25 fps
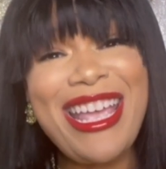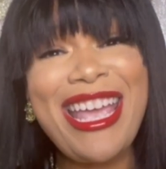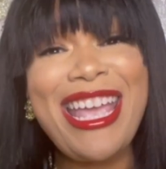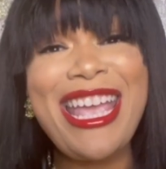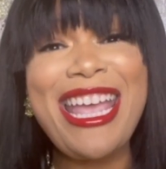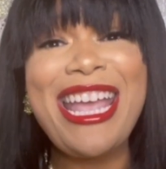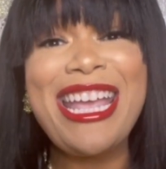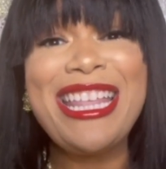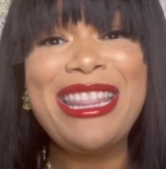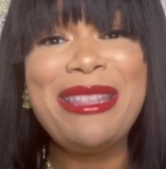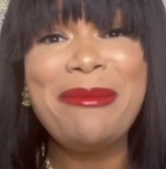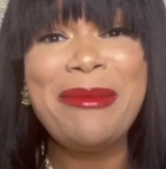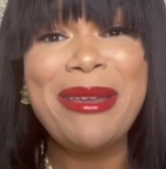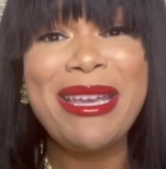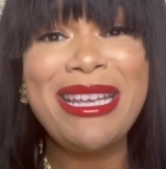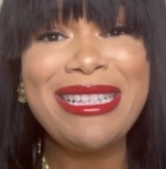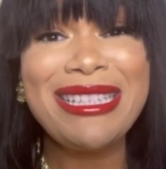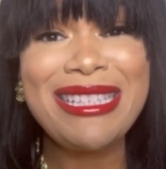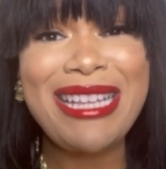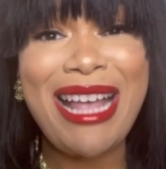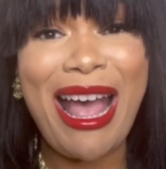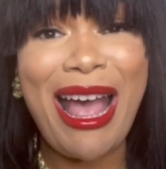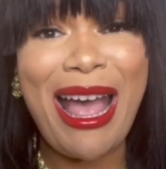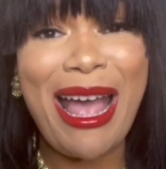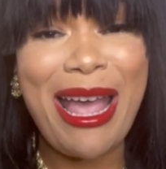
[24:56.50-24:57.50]
in the
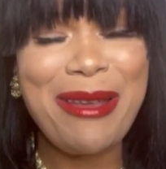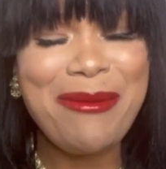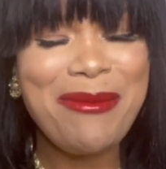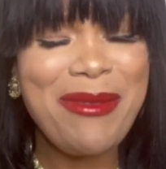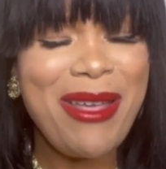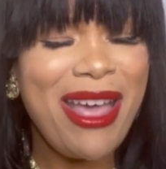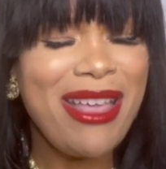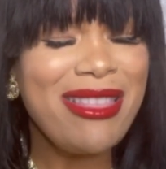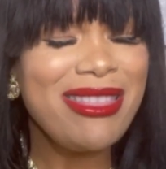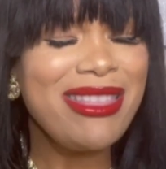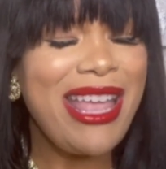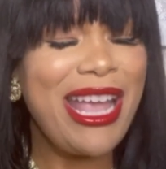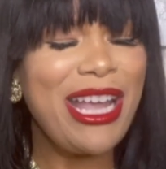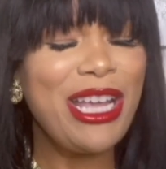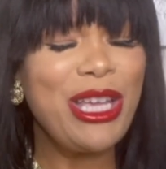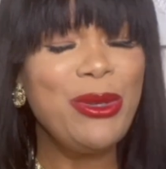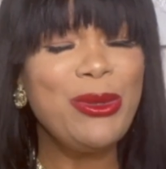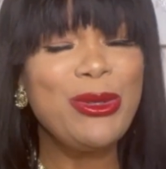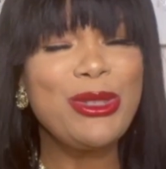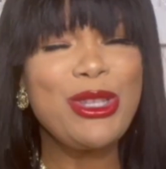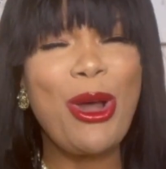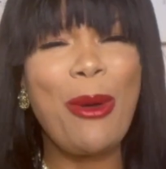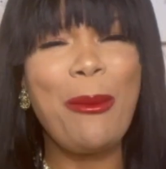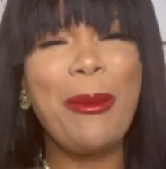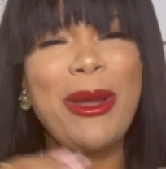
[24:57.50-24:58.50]
meantime thank you
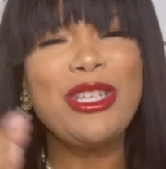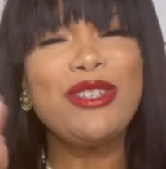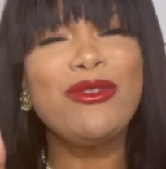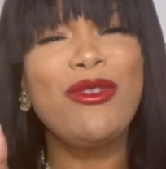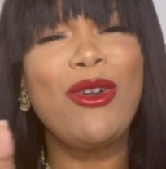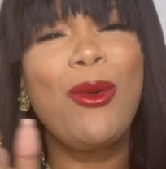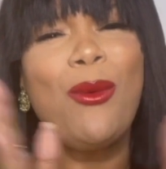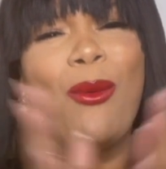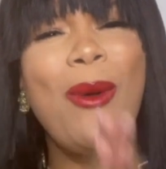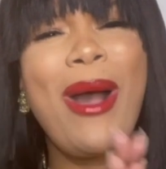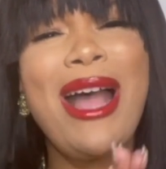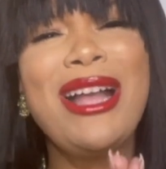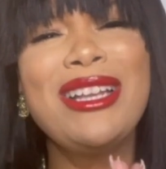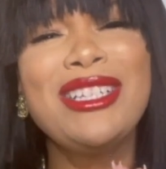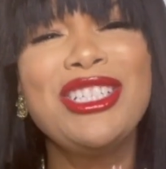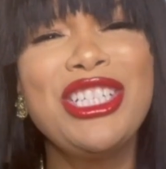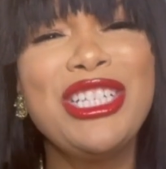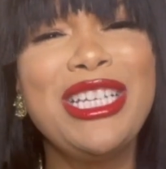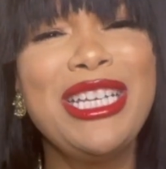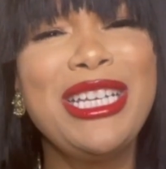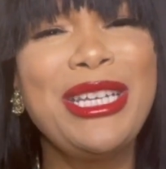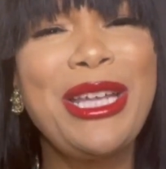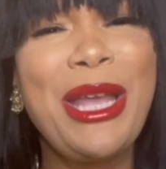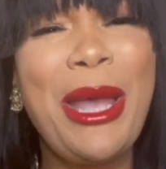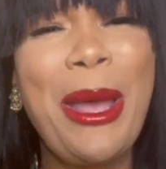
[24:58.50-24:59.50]
so much for
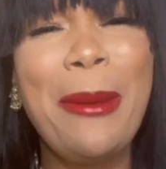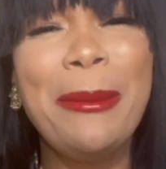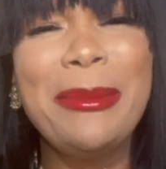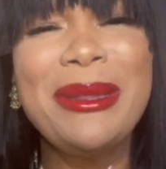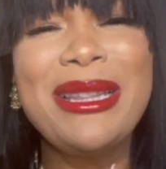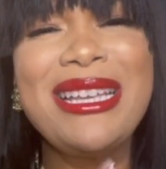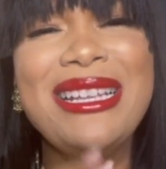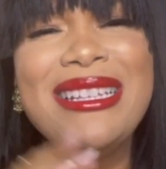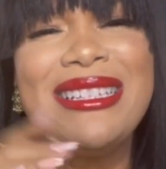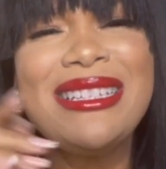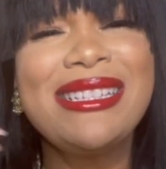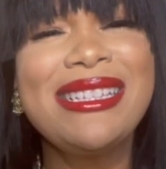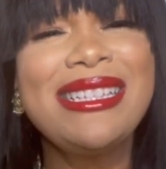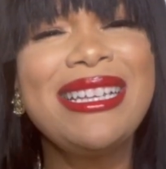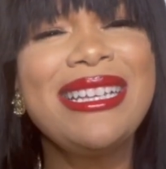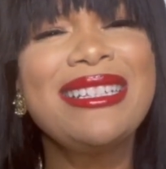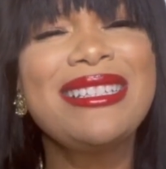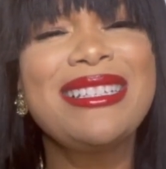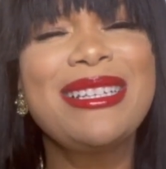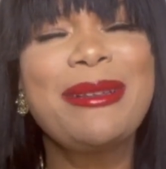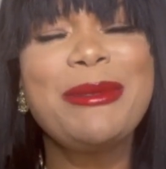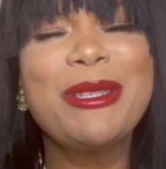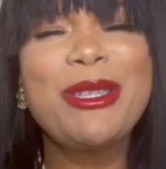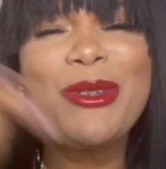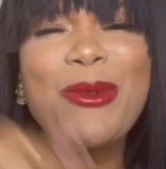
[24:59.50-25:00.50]
watching please click
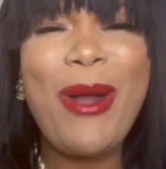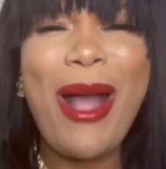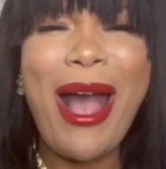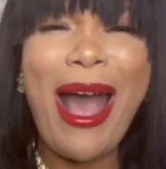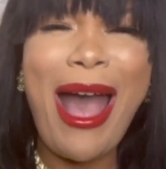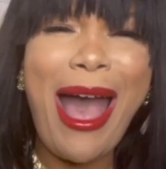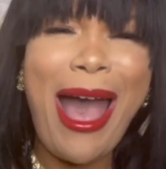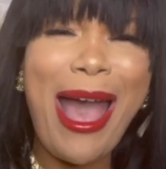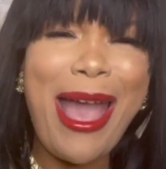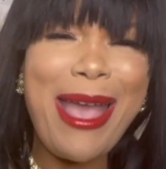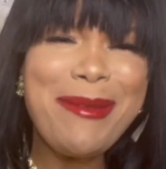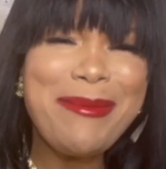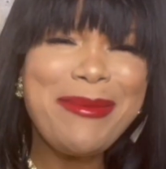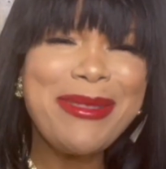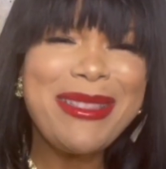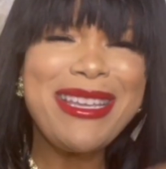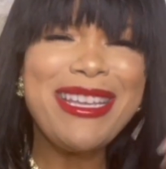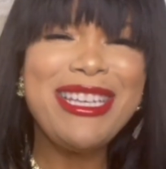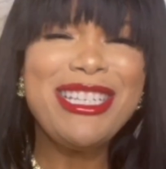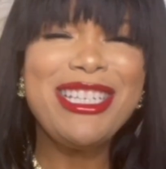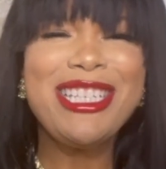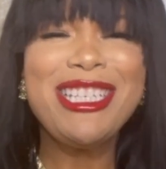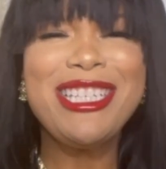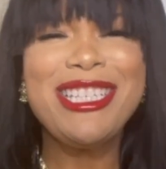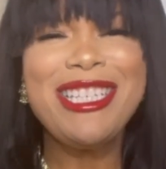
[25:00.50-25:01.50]
subscribe
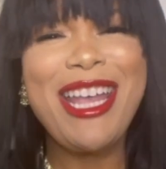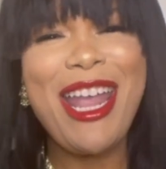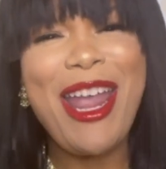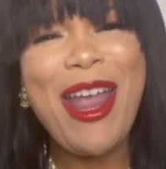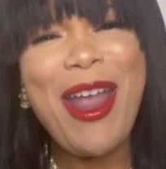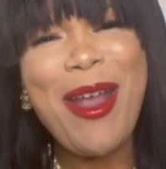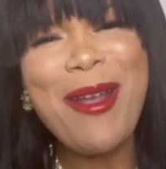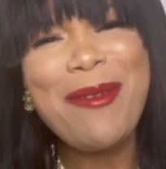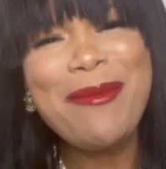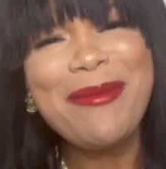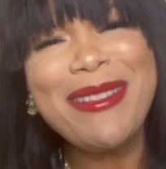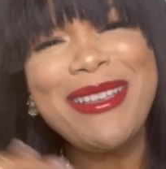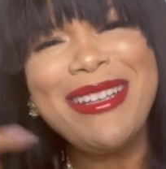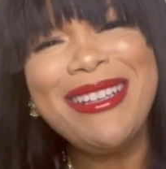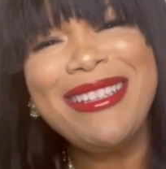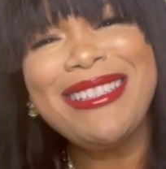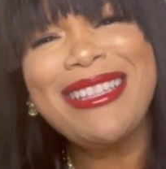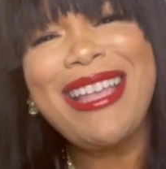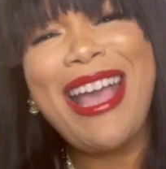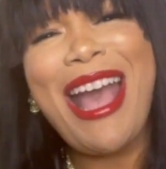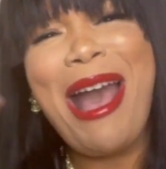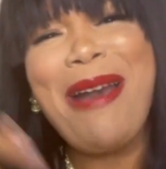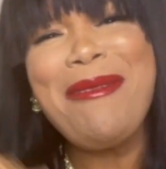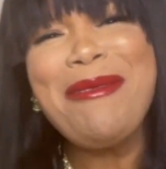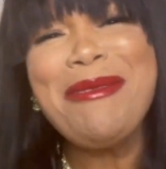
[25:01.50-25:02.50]
please share please
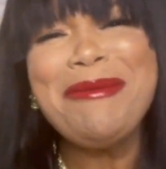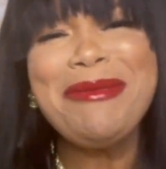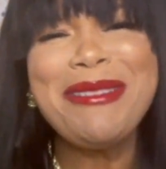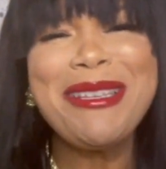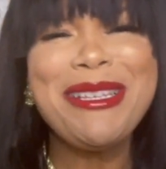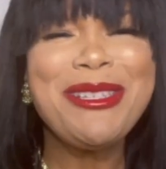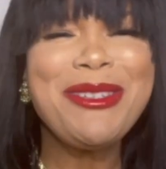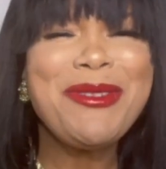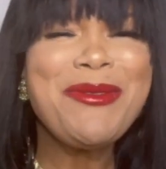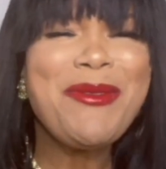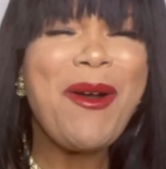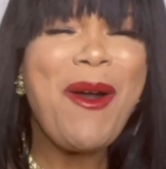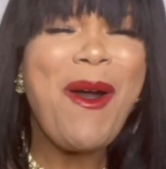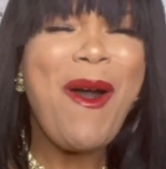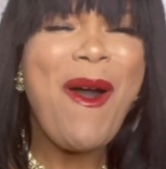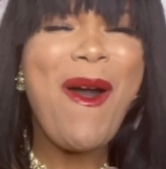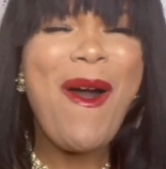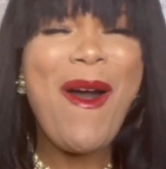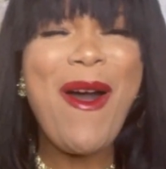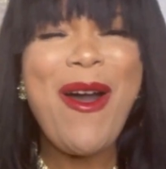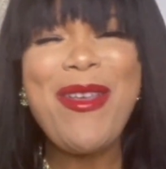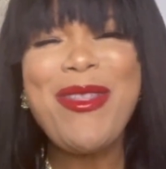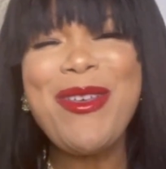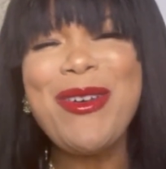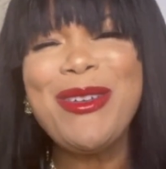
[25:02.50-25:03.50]
comment please do
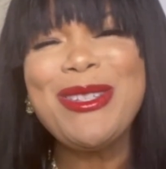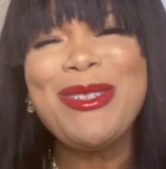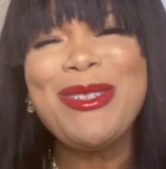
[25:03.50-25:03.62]
all those